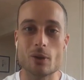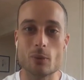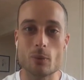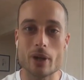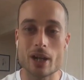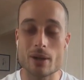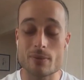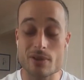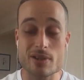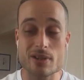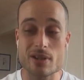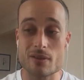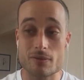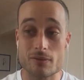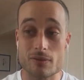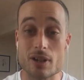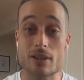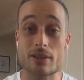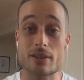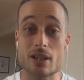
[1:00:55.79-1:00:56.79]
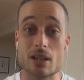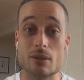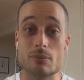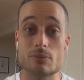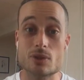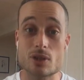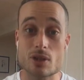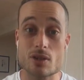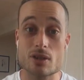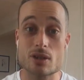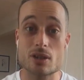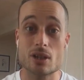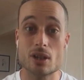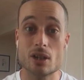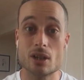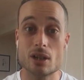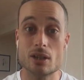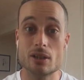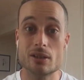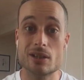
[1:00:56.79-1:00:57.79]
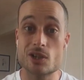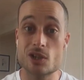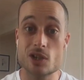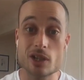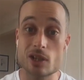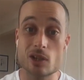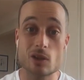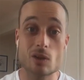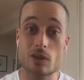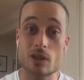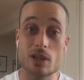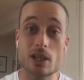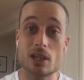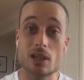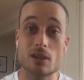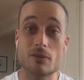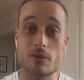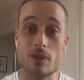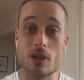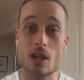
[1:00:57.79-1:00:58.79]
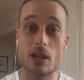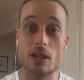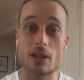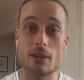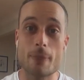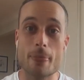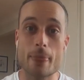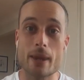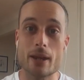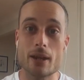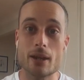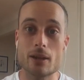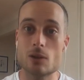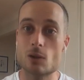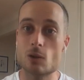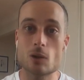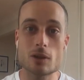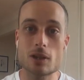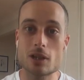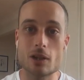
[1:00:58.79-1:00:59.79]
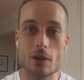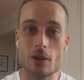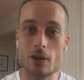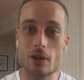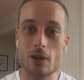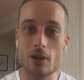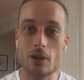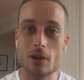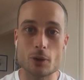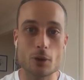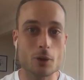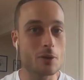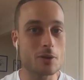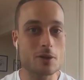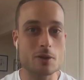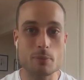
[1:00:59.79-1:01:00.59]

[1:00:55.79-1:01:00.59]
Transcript: I'm just saying front up. Just the shit that you're thinking and feeling. You're not the only one. You're not